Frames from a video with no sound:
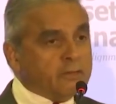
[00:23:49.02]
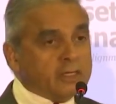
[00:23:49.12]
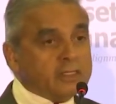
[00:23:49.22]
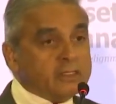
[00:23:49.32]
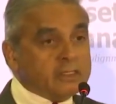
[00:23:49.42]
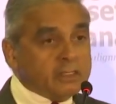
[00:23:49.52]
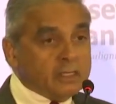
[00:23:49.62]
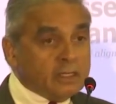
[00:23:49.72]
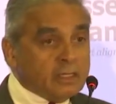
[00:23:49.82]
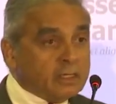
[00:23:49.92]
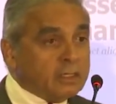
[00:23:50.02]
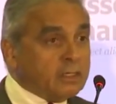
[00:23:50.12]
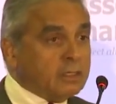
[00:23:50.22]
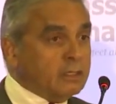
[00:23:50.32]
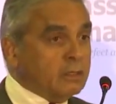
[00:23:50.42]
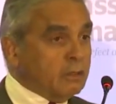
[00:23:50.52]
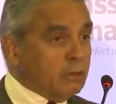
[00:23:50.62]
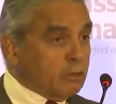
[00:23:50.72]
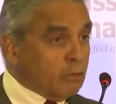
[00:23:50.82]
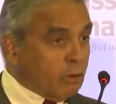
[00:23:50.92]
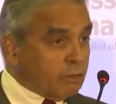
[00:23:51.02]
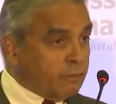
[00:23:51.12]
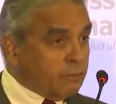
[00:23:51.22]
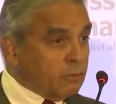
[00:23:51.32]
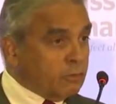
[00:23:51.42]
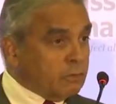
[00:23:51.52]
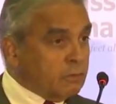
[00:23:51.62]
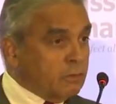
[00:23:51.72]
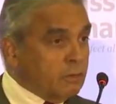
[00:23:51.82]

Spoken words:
very senior, thoughtful,